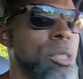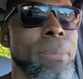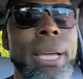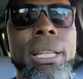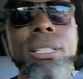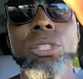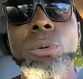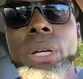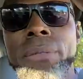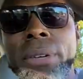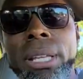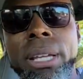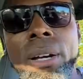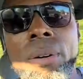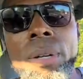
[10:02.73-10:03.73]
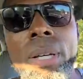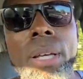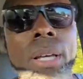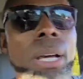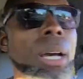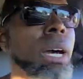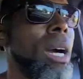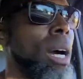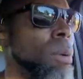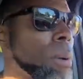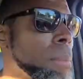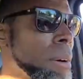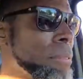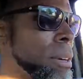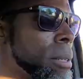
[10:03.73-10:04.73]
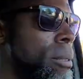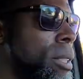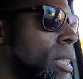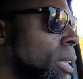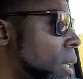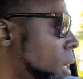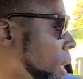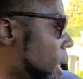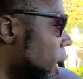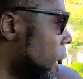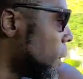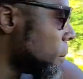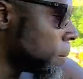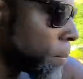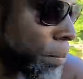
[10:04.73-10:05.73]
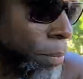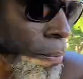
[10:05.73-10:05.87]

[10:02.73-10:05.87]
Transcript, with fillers: making this quick video uh, with my phone. Um,